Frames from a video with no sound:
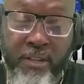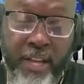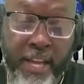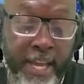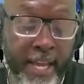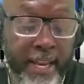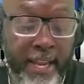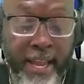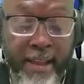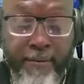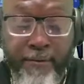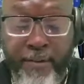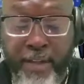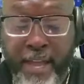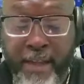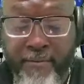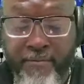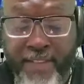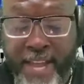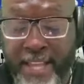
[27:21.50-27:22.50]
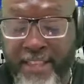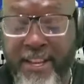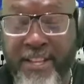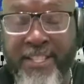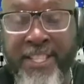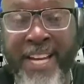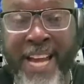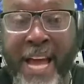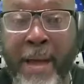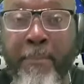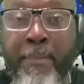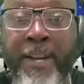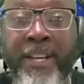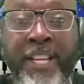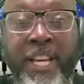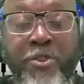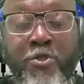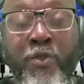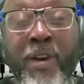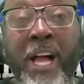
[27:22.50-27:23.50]
and if if that doesn't happen,
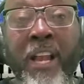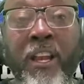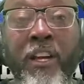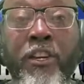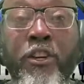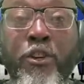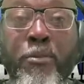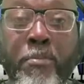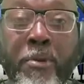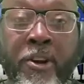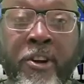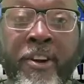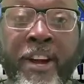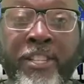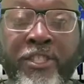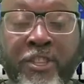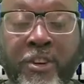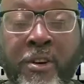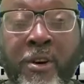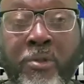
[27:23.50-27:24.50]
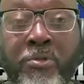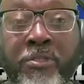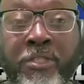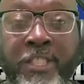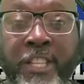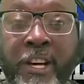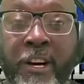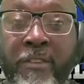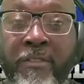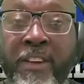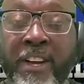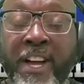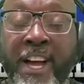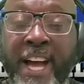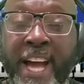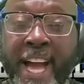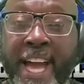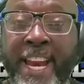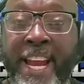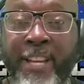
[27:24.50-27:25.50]
then you got to look in the mirror at your own self,
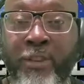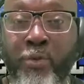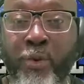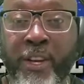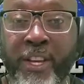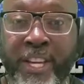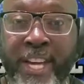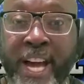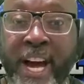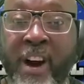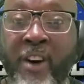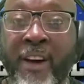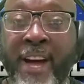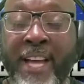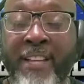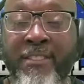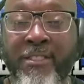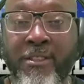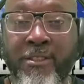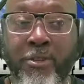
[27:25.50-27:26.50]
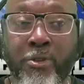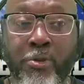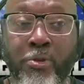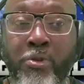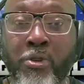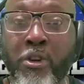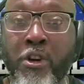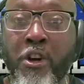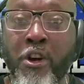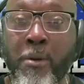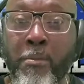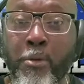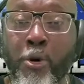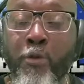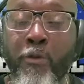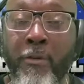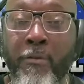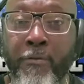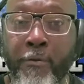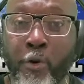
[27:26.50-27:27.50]
and that's what Cal has to do
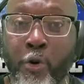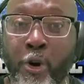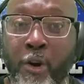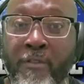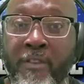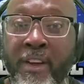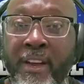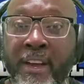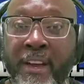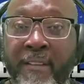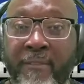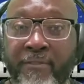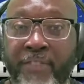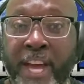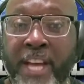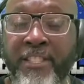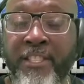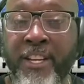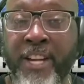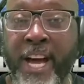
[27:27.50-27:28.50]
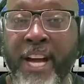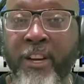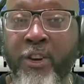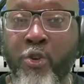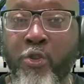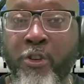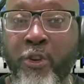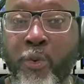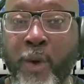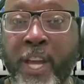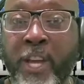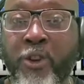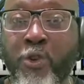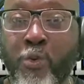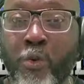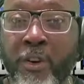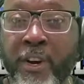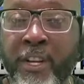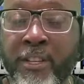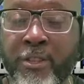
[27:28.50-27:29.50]
moving forward. If things are not going the way you
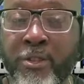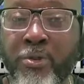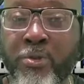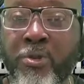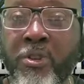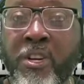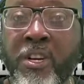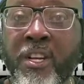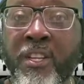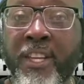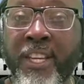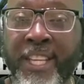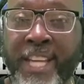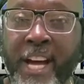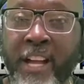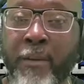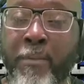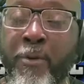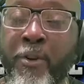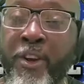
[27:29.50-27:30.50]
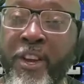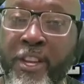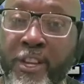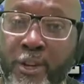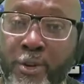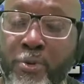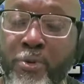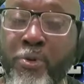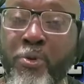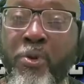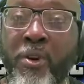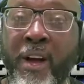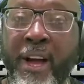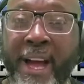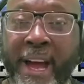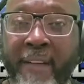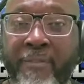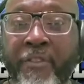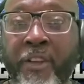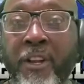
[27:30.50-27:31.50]
wanted to, then Calipari, you
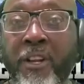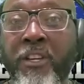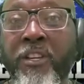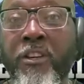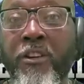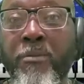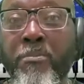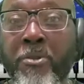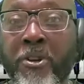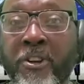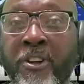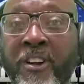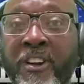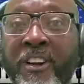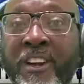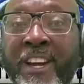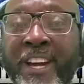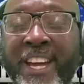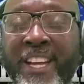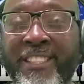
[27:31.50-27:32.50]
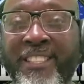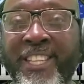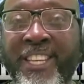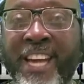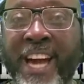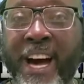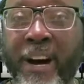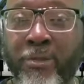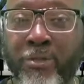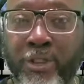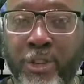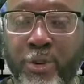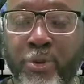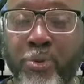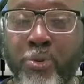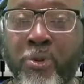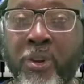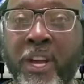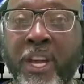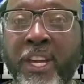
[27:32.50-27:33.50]
have to look in the mirror and see how
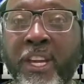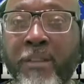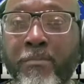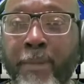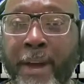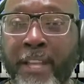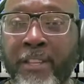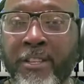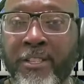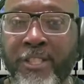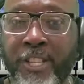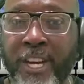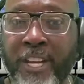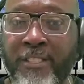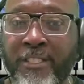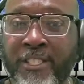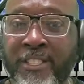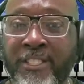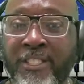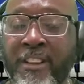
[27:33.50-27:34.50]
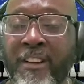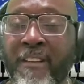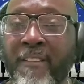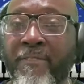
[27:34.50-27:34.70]
you can make the changes